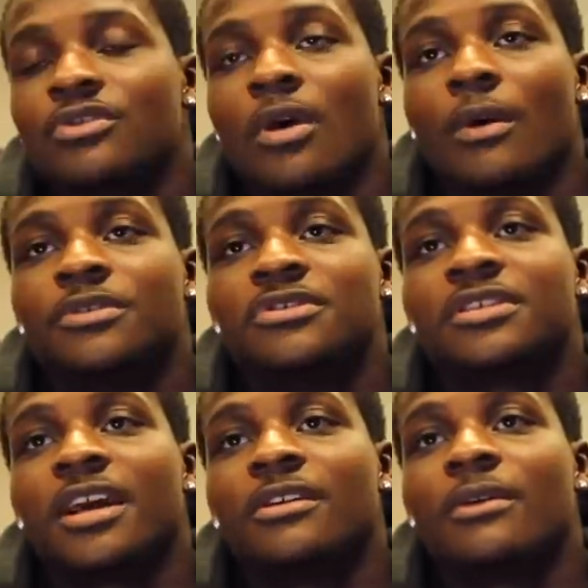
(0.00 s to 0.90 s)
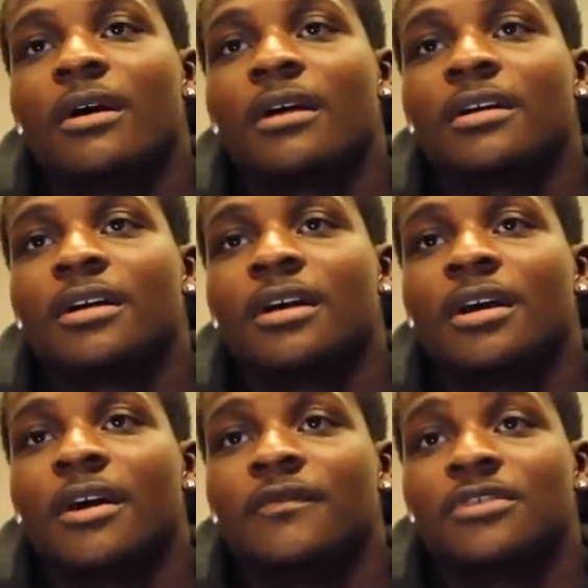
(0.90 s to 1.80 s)
You are what you say you are.
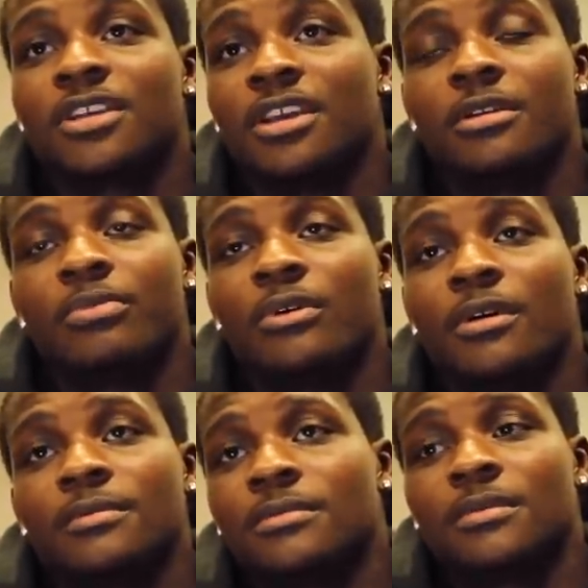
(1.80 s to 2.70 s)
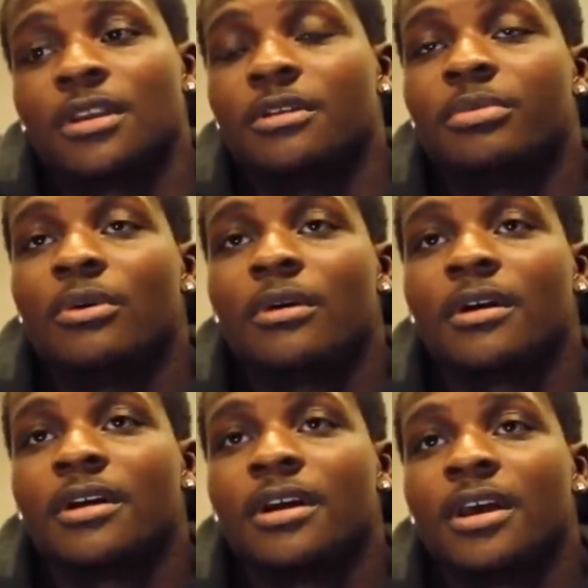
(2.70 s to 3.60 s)
If you say you're poor, then you're
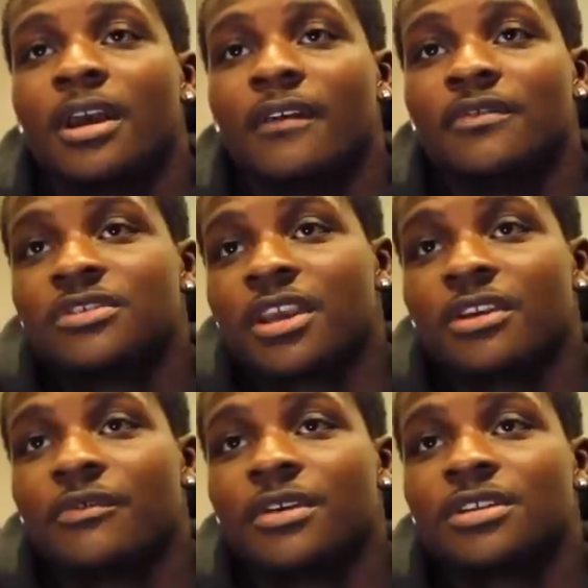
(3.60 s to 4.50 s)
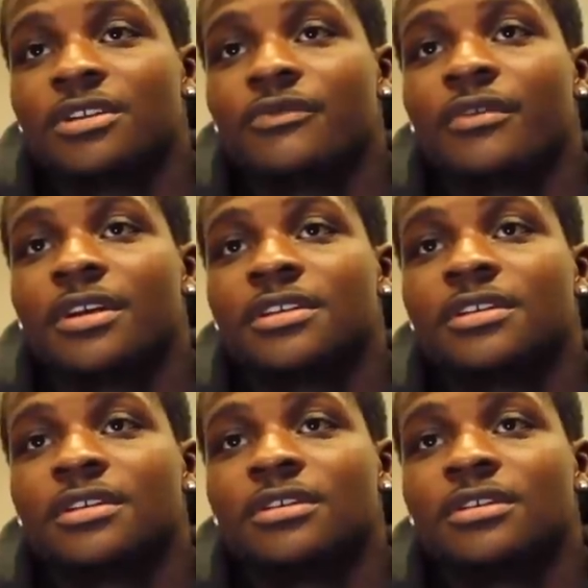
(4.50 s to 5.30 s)
poor. If you say you're rich, then you're rich.